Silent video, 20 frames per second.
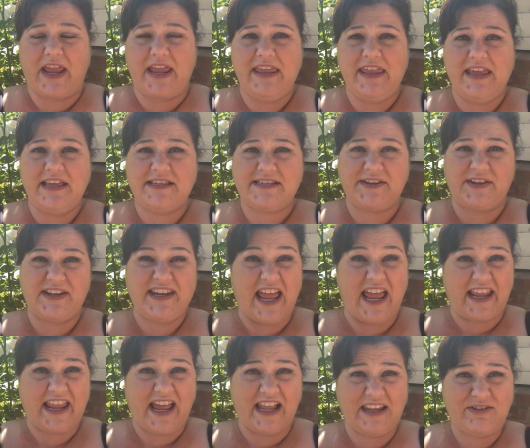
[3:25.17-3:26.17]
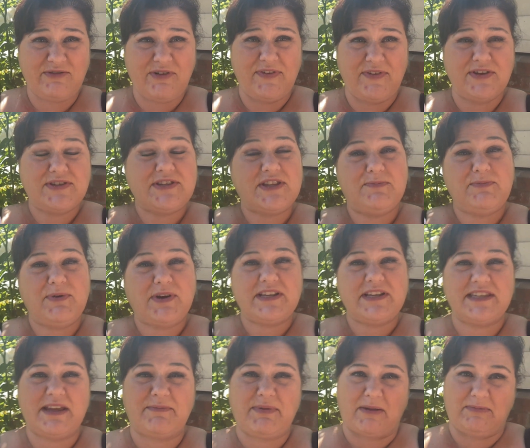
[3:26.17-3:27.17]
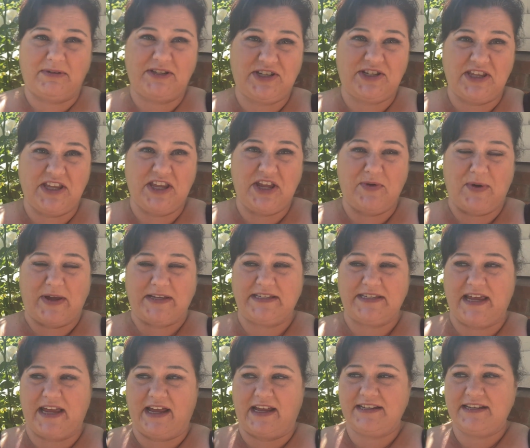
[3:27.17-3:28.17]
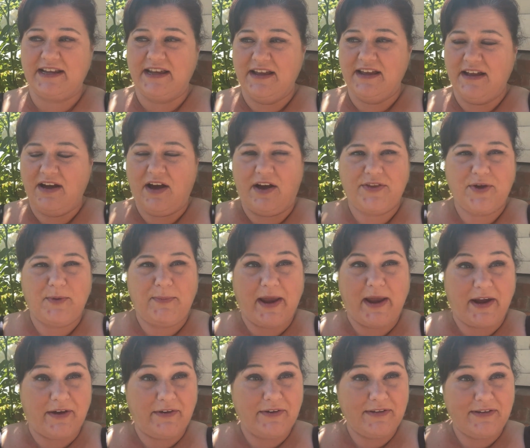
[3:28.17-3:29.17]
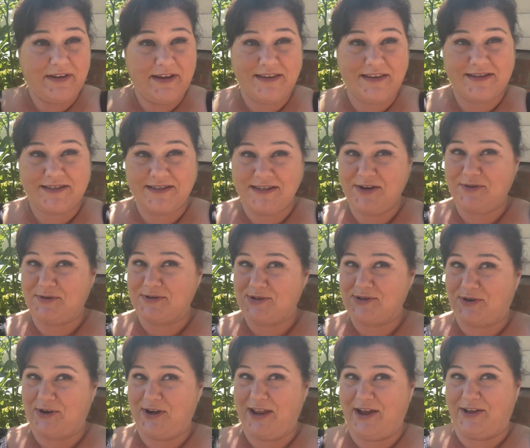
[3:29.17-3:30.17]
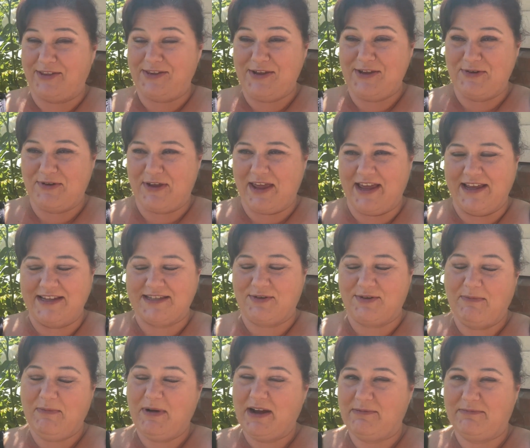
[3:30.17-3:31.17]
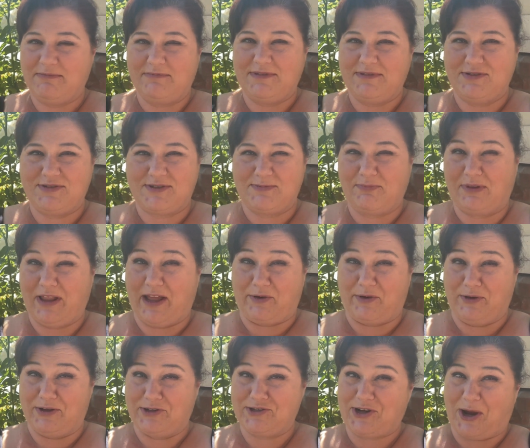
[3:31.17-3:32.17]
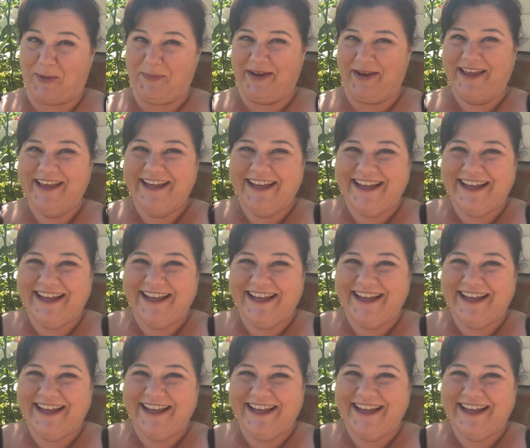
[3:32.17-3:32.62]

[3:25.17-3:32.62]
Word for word: it's a NetGalley review, so the book is not published in the US yet. Although apparently the sequel's already out in the UK, so I might do some Blackwell shopping.